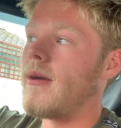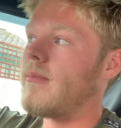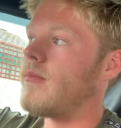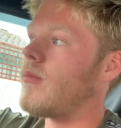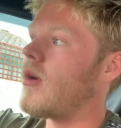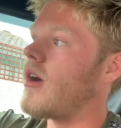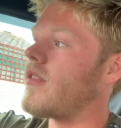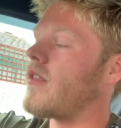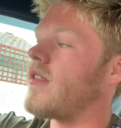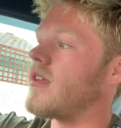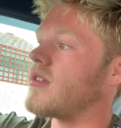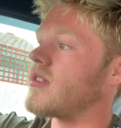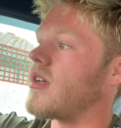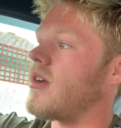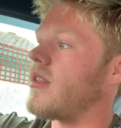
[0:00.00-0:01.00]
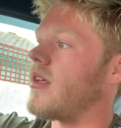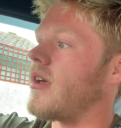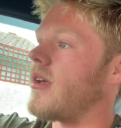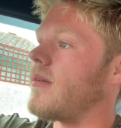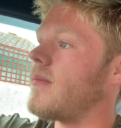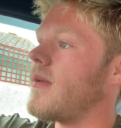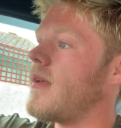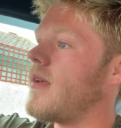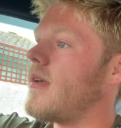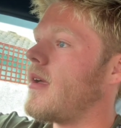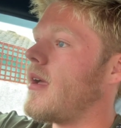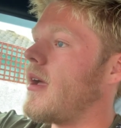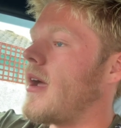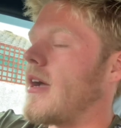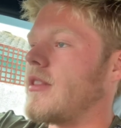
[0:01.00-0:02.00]
What other things are there?
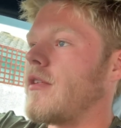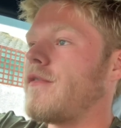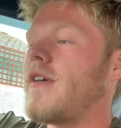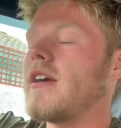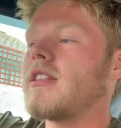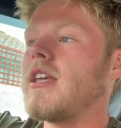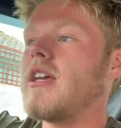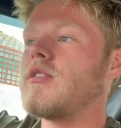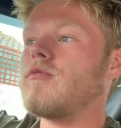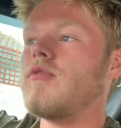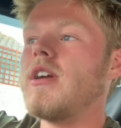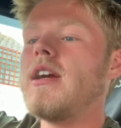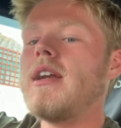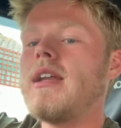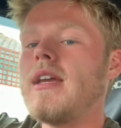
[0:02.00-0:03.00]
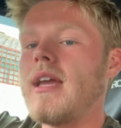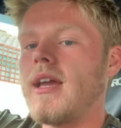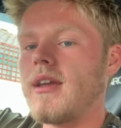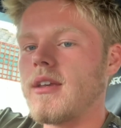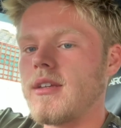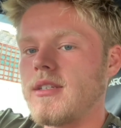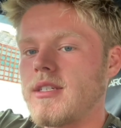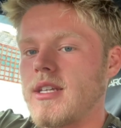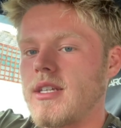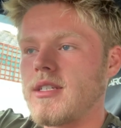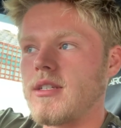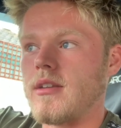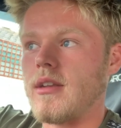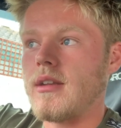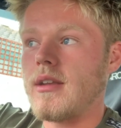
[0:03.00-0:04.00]
And the fact that it's really
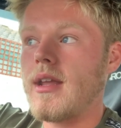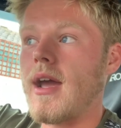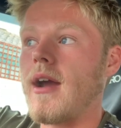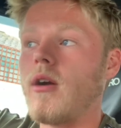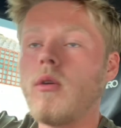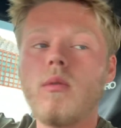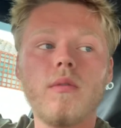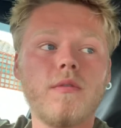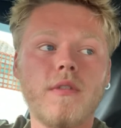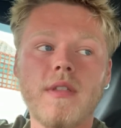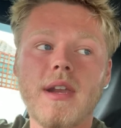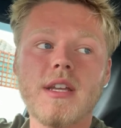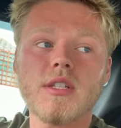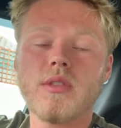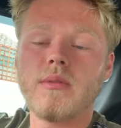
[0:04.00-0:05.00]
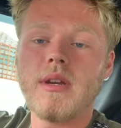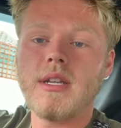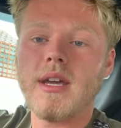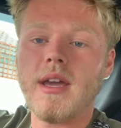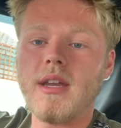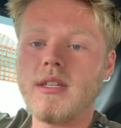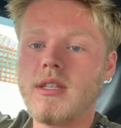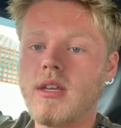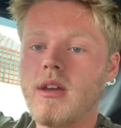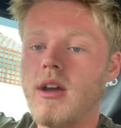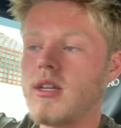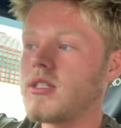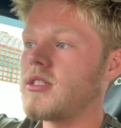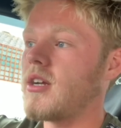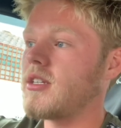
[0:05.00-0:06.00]
inconsistent. Now, for the last 3 days, the
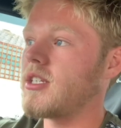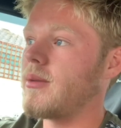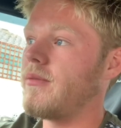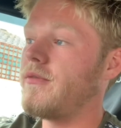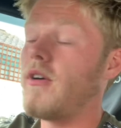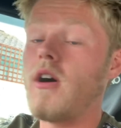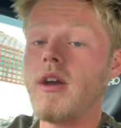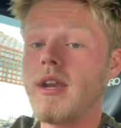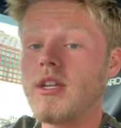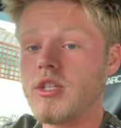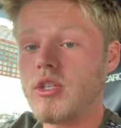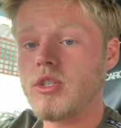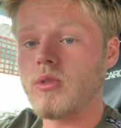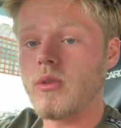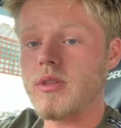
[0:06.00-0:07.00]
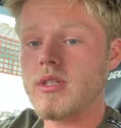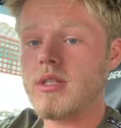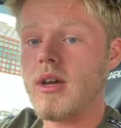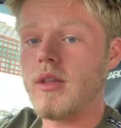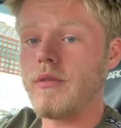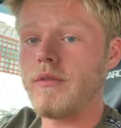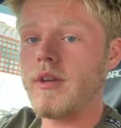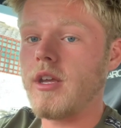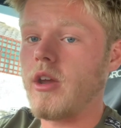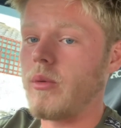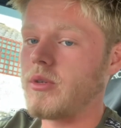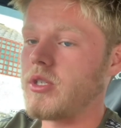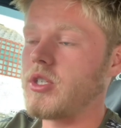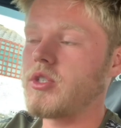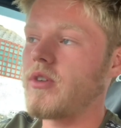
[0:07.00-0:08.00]
car started up fine, as you saw at the start of the video,
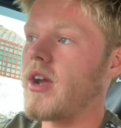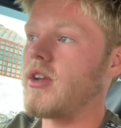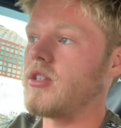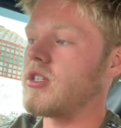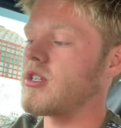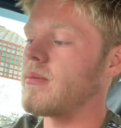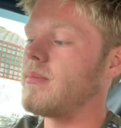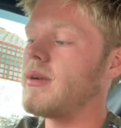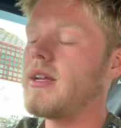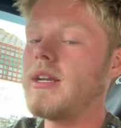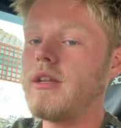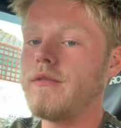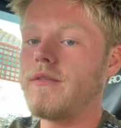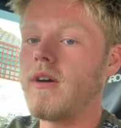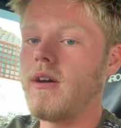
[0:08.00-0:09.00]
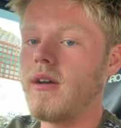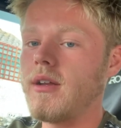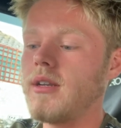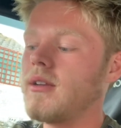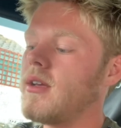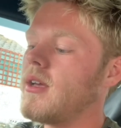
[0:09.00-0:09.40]
which is strange. It's completely fine.